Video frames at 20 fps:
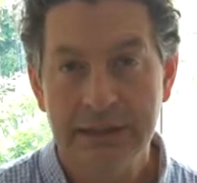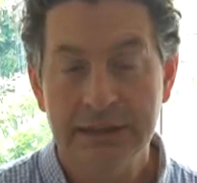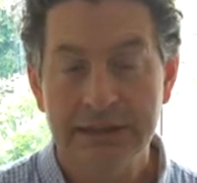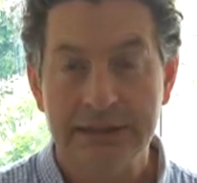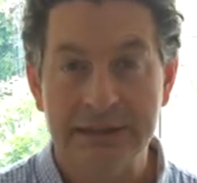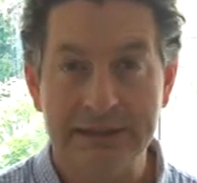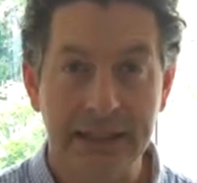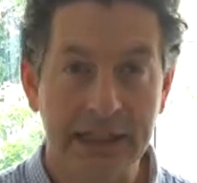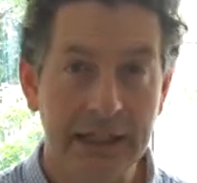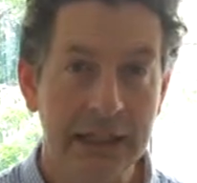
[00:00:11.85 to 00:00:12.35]

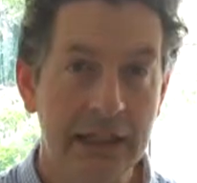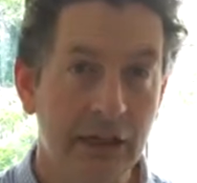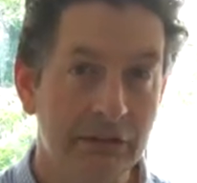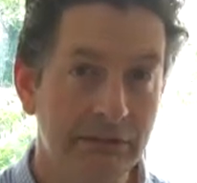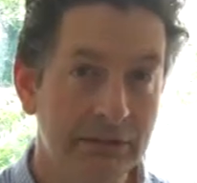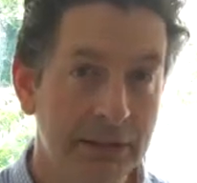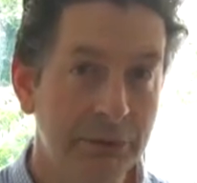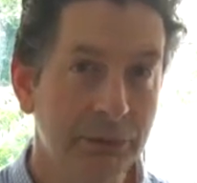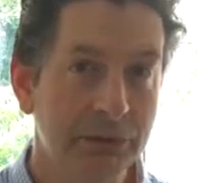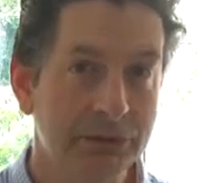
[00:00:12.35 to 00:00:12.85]
Today, I
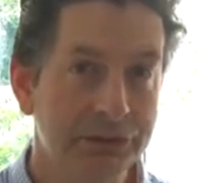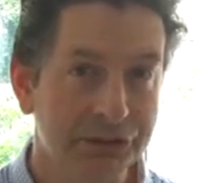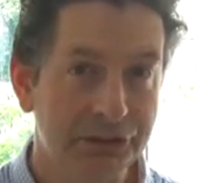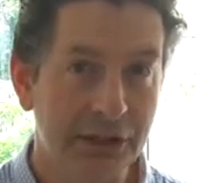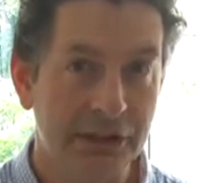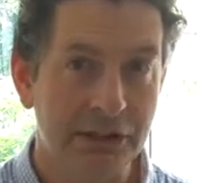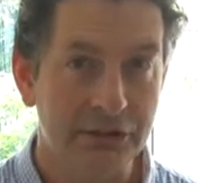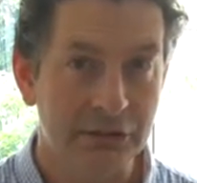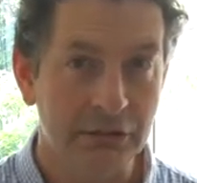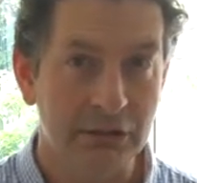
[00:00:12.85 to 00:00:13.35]
really want to
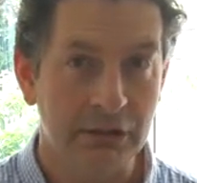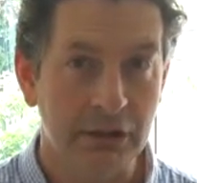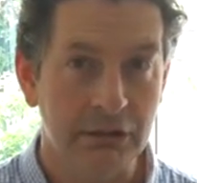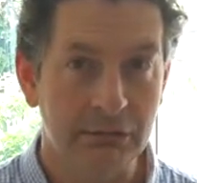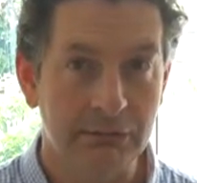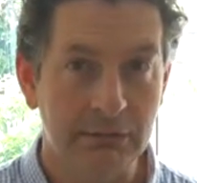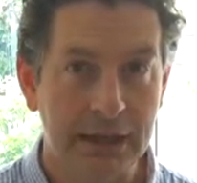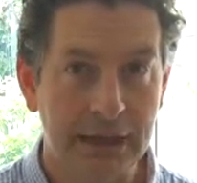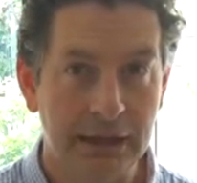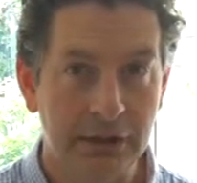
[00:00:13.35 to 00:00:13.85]
centre
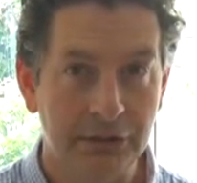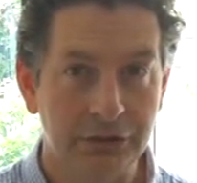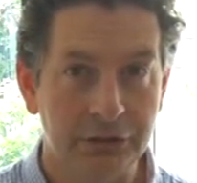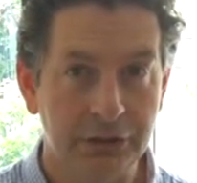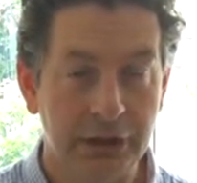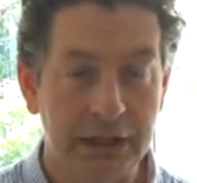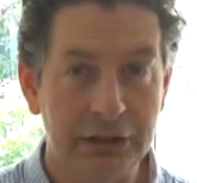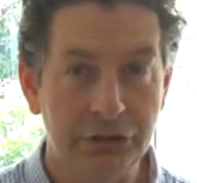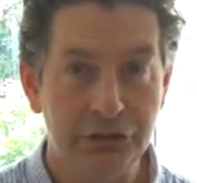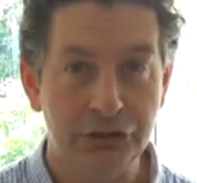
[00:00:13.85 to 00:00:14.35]
around
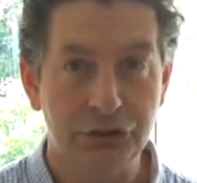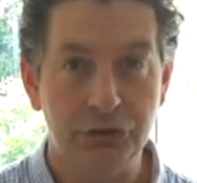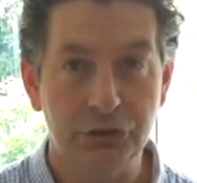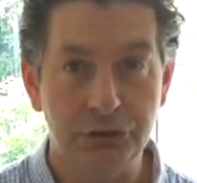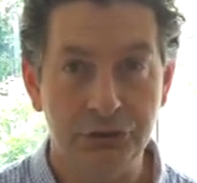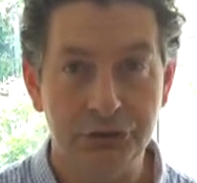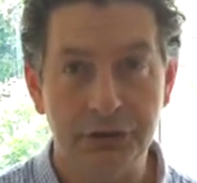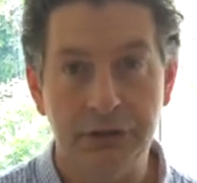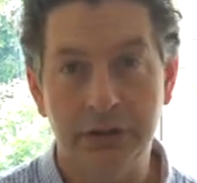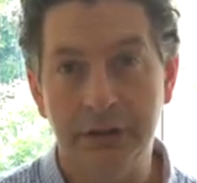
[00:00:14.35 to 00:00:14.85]

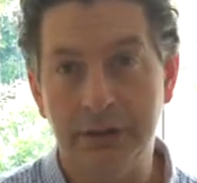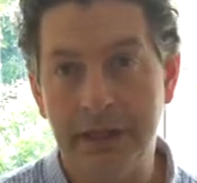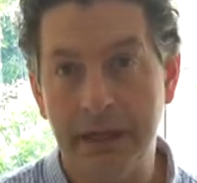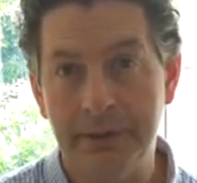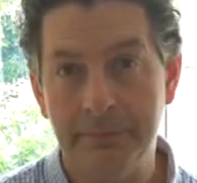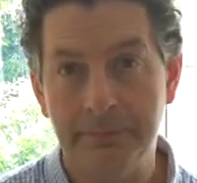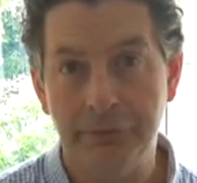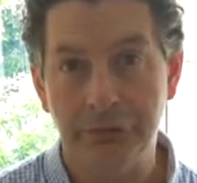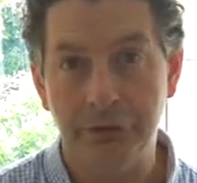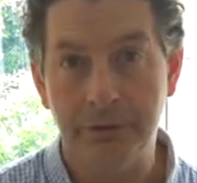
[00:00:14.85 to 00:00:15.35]
issues that
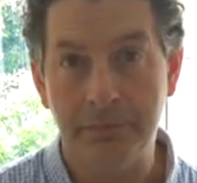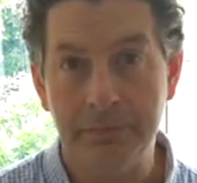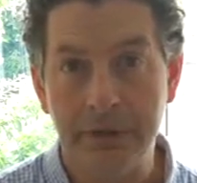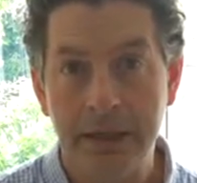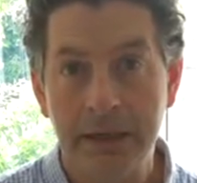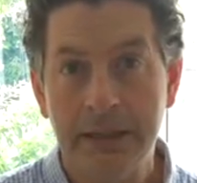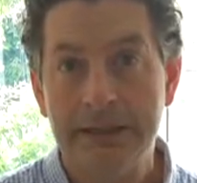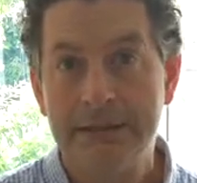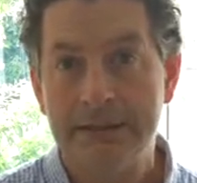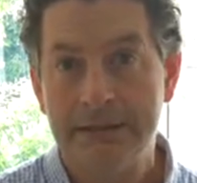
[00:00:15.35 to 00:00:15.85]
come from
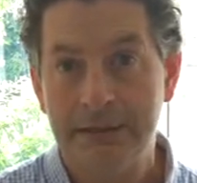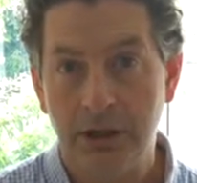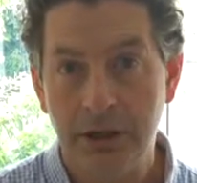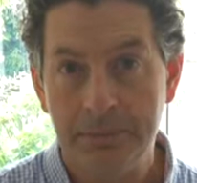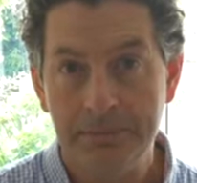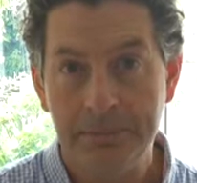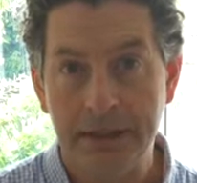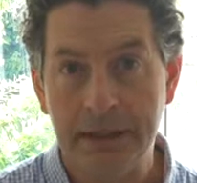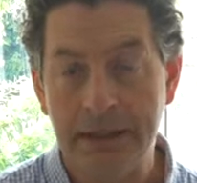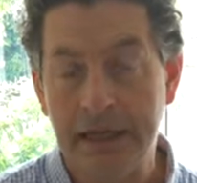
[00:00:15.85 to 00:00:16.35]

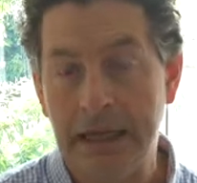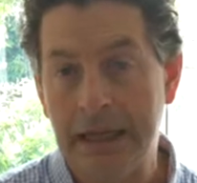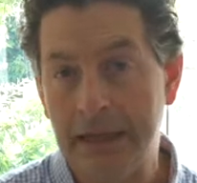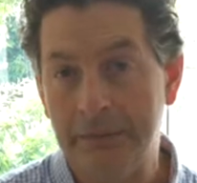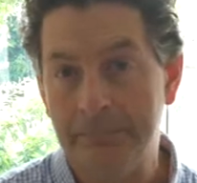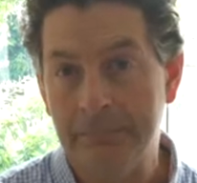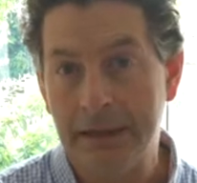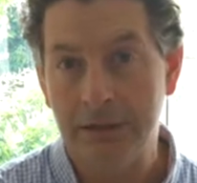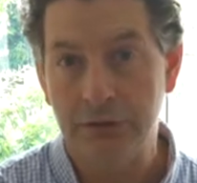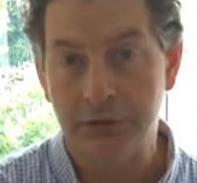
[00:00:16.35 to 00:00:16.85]
typing
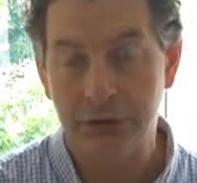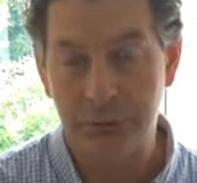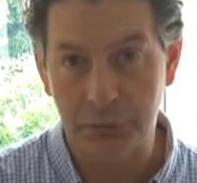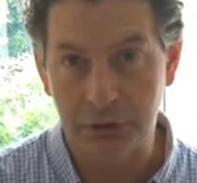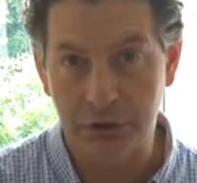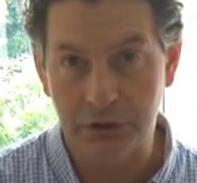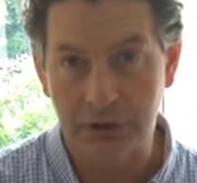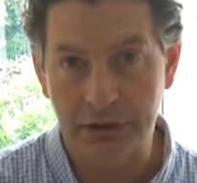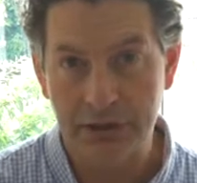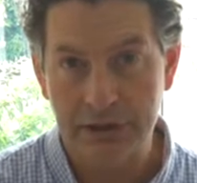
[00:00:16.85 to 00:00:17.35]
and mouse
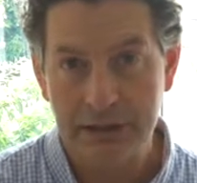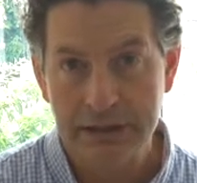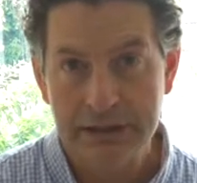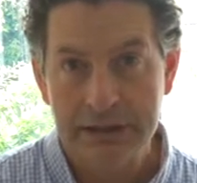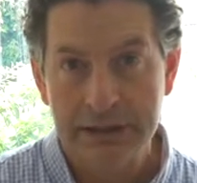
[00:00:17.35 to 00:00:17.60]
work,